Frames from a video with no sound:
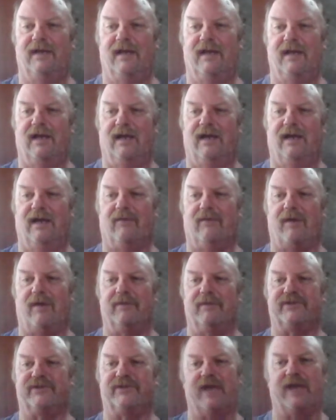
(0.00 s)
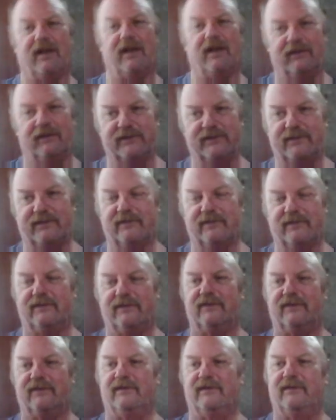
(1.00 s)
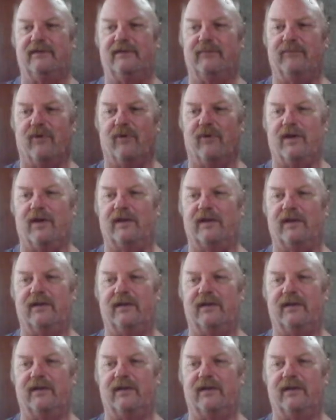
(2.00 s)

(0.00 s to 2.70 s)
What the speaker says: Robert Settles, good morning.